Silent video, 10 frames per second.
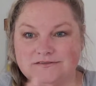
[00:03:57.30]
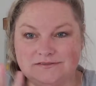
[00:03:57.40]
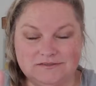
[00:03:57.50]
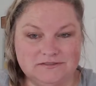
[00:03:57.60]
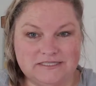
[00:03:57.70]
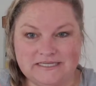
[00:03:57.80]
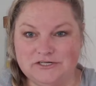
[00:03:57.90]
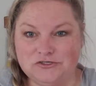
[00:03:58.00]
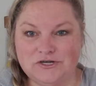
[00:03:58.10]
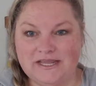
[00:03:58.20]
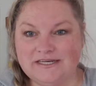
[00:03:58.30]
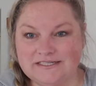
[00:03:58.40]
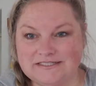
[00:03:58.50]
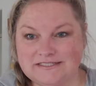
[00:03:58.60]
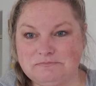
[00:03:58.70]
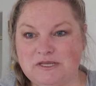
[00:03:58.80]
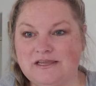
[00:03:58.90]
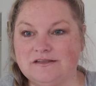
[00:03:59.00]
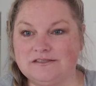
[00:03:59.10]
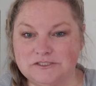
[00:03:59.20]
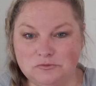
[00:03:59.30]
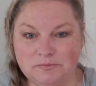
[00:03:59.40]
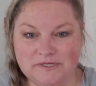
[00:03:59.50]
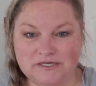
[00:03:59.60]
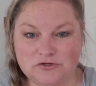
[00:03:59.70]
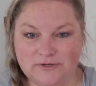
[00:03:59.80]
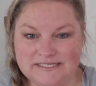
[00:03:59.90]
internet is being a little bit crazy